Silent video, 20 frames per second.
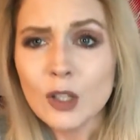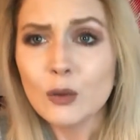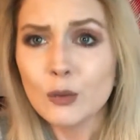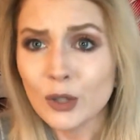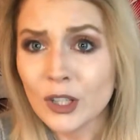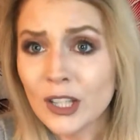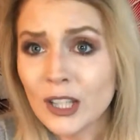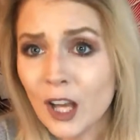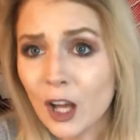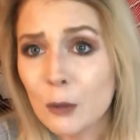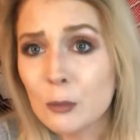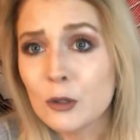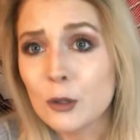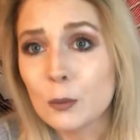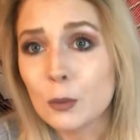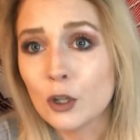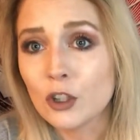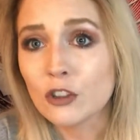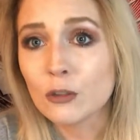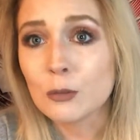really helped
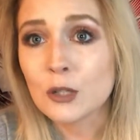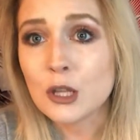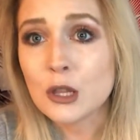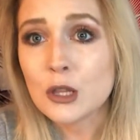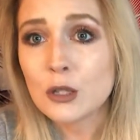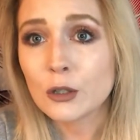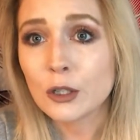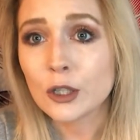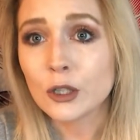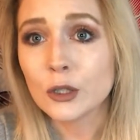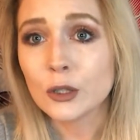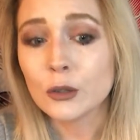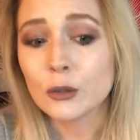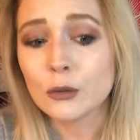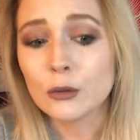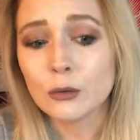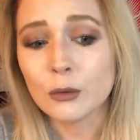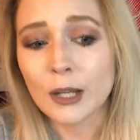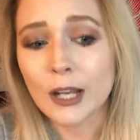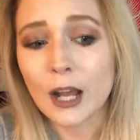to push me
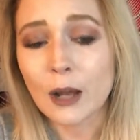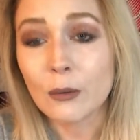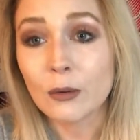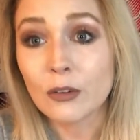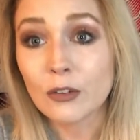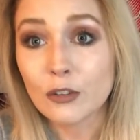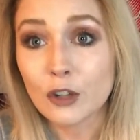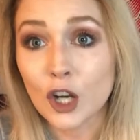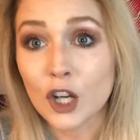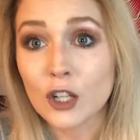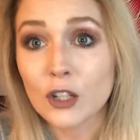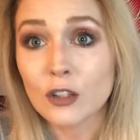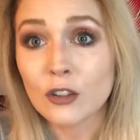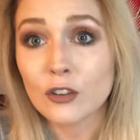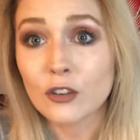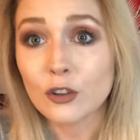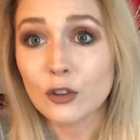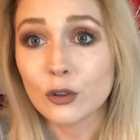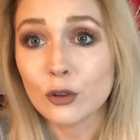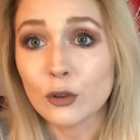through when I was starting
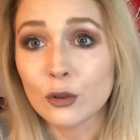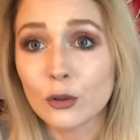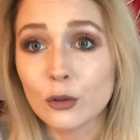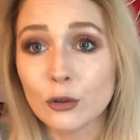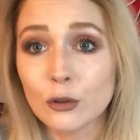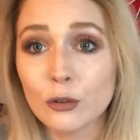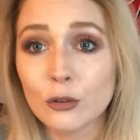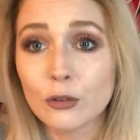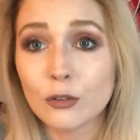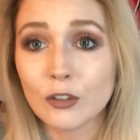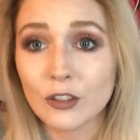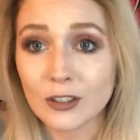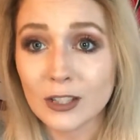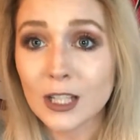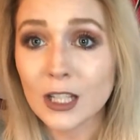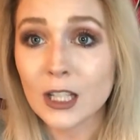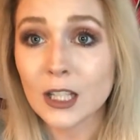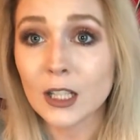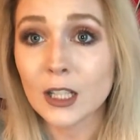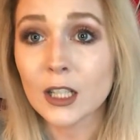to
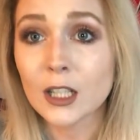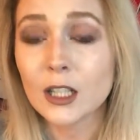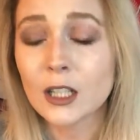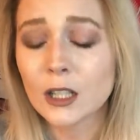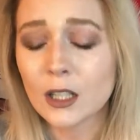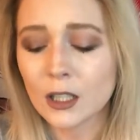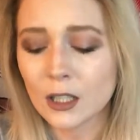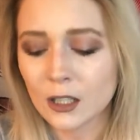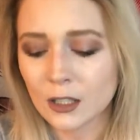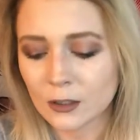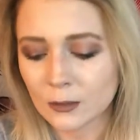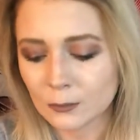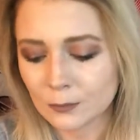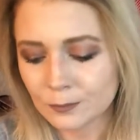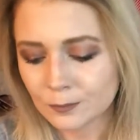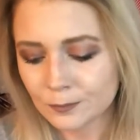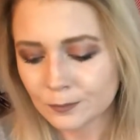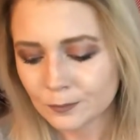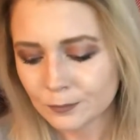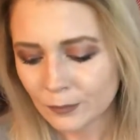fatigue.
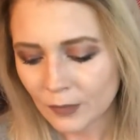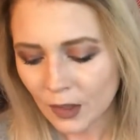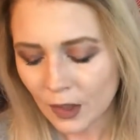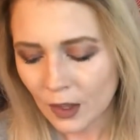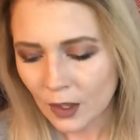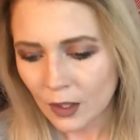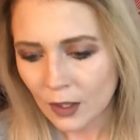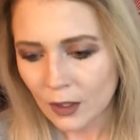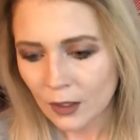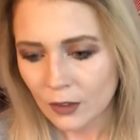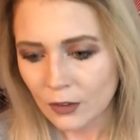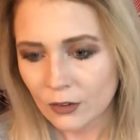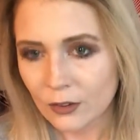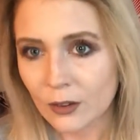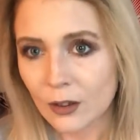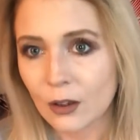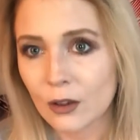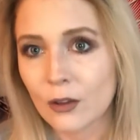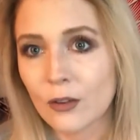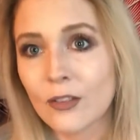Um,
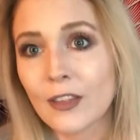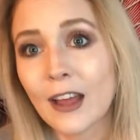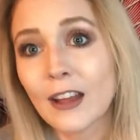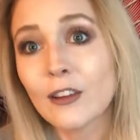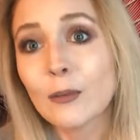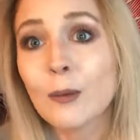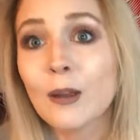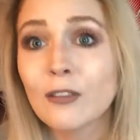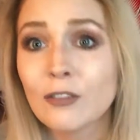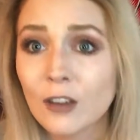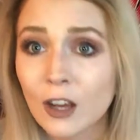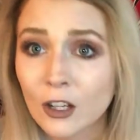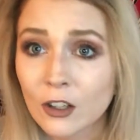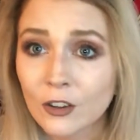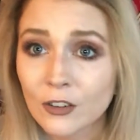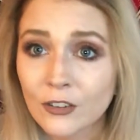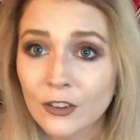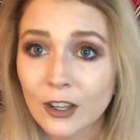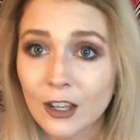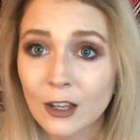so that's my
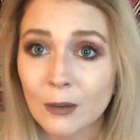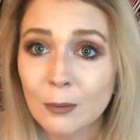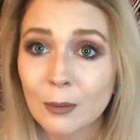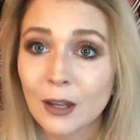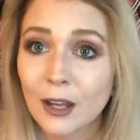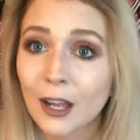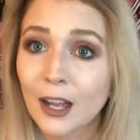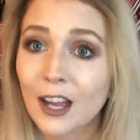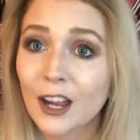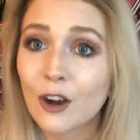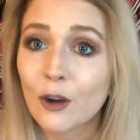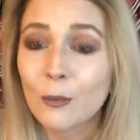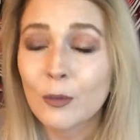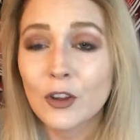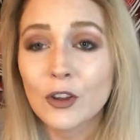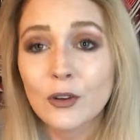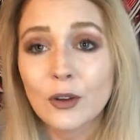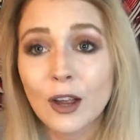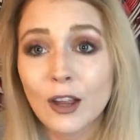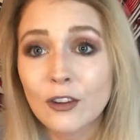final tip. I hope
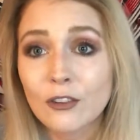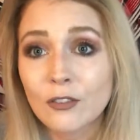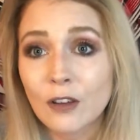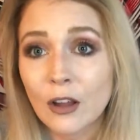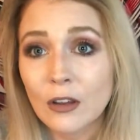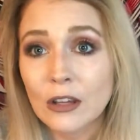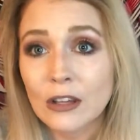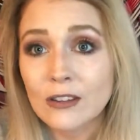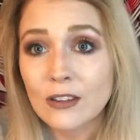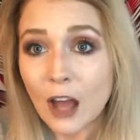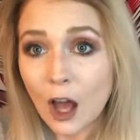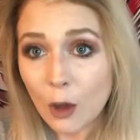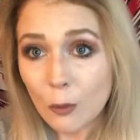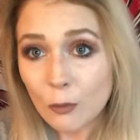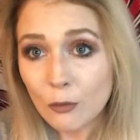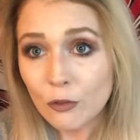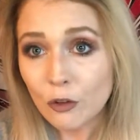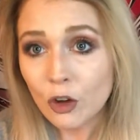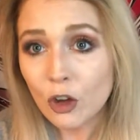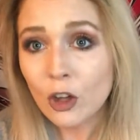that you guys found this
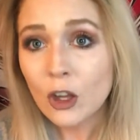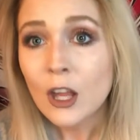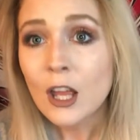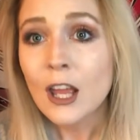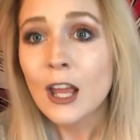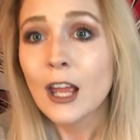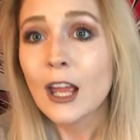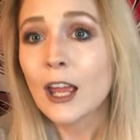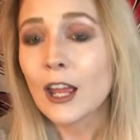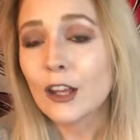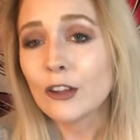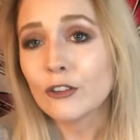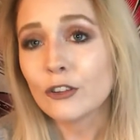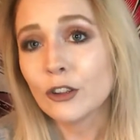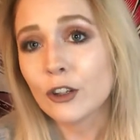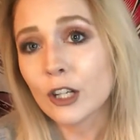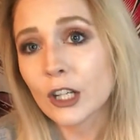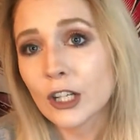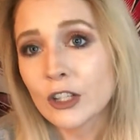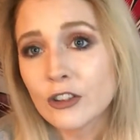helpful. If
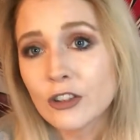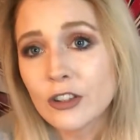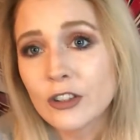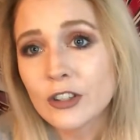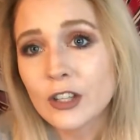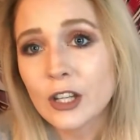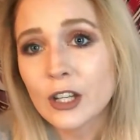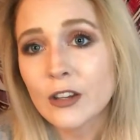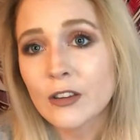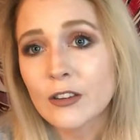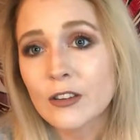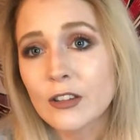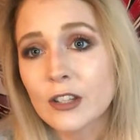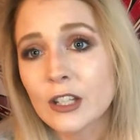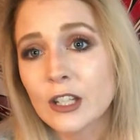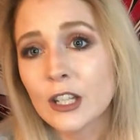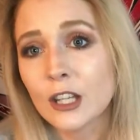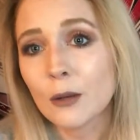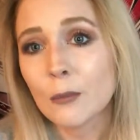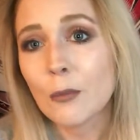you're interested in
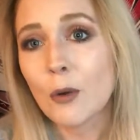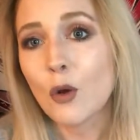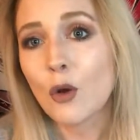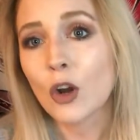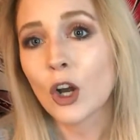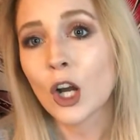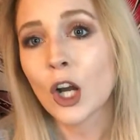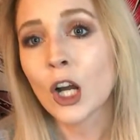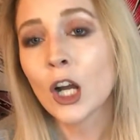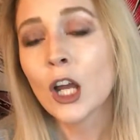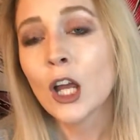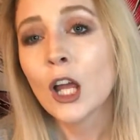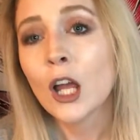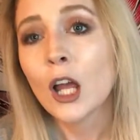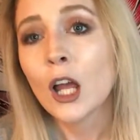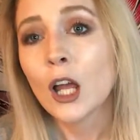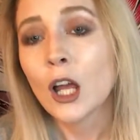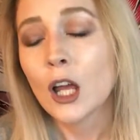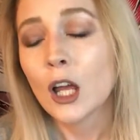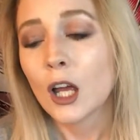seeing more,
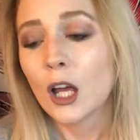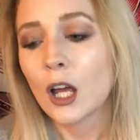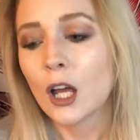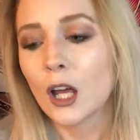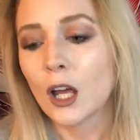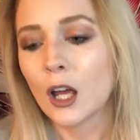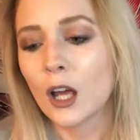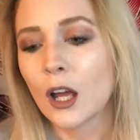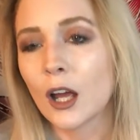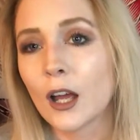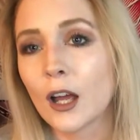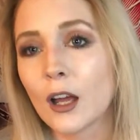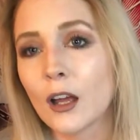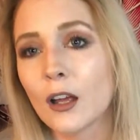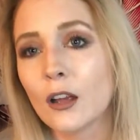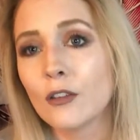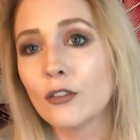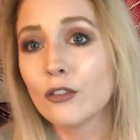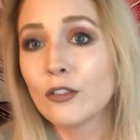uh,